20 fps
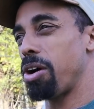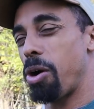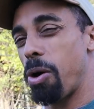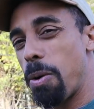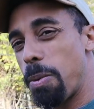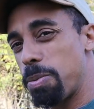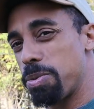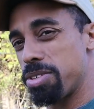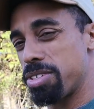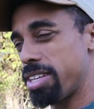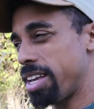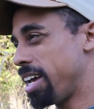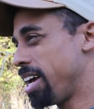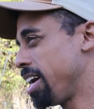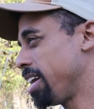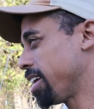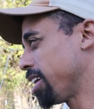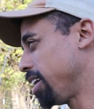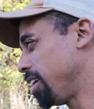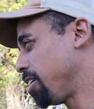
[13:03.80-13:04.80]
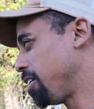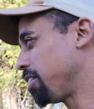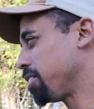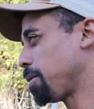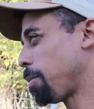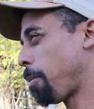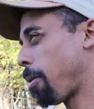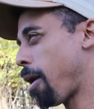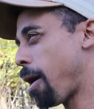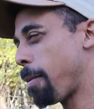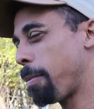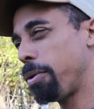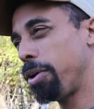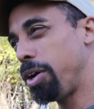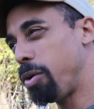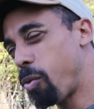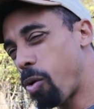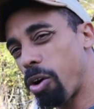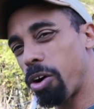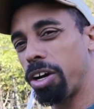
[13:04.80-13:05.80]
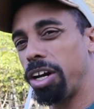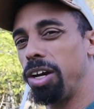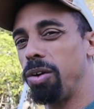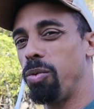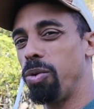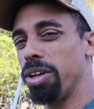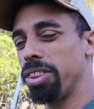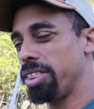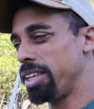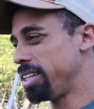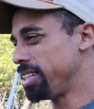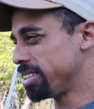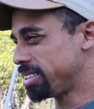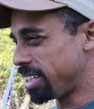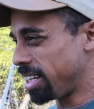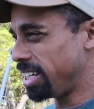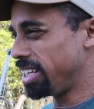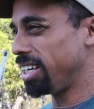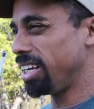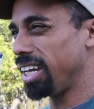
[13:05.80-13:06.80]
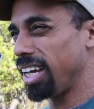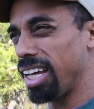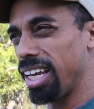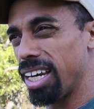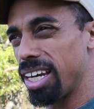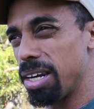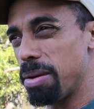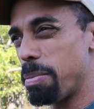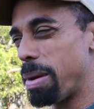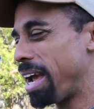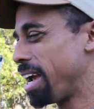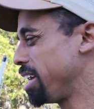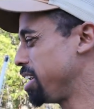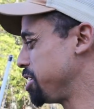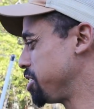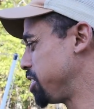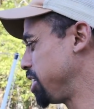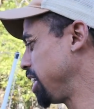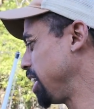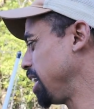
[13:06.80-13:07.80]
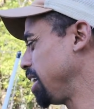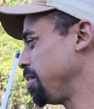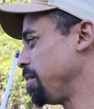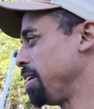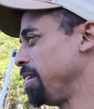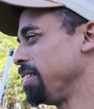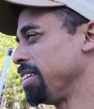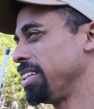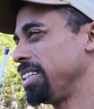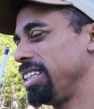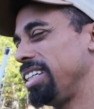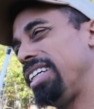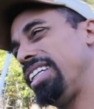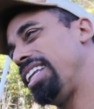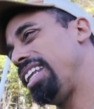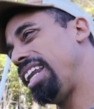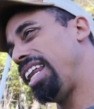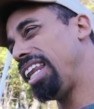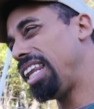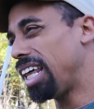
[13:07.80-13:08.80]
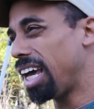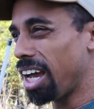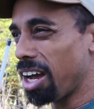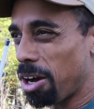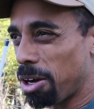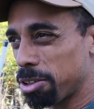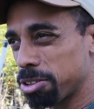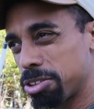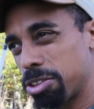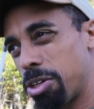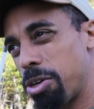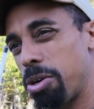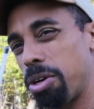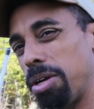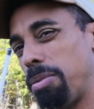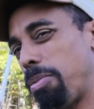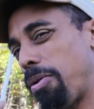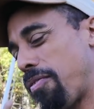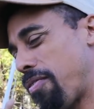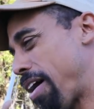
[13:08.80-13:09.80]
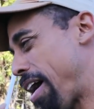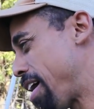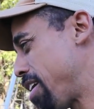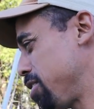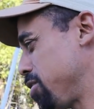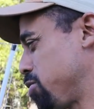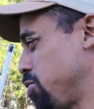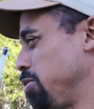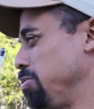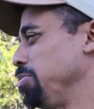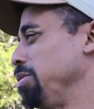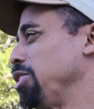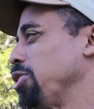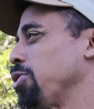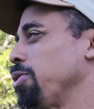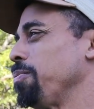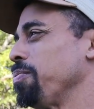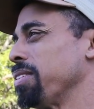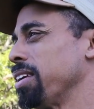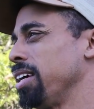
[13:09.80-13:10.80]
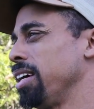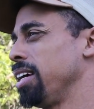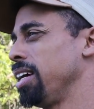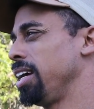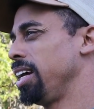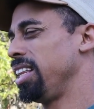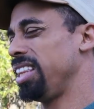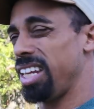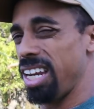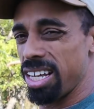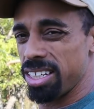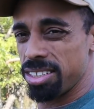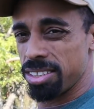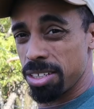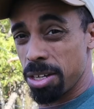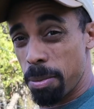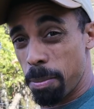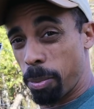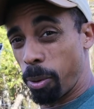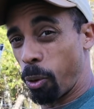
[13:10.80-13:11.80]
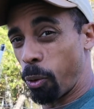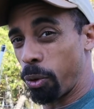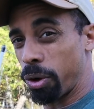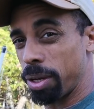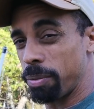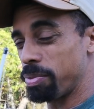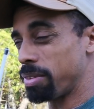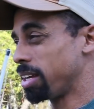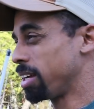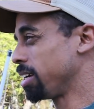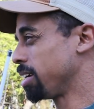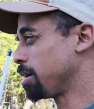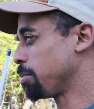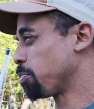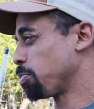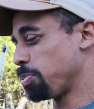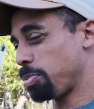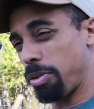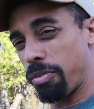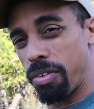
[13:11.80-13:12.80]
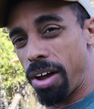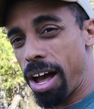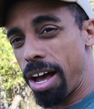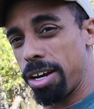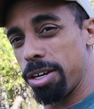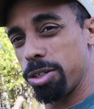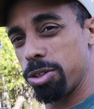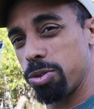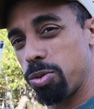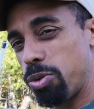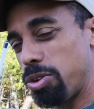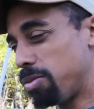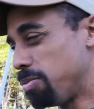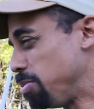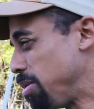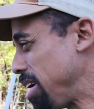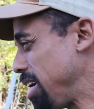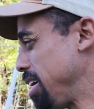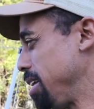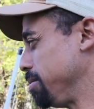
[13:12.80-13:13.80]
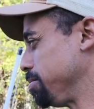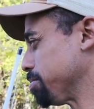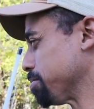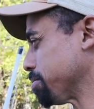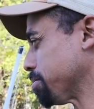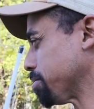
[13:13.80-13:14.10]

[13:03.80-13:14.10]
the homestead, clearing the property, working with it and tending it and managing it. And then, then they also can provide us with meal and then at some point provide us with meat.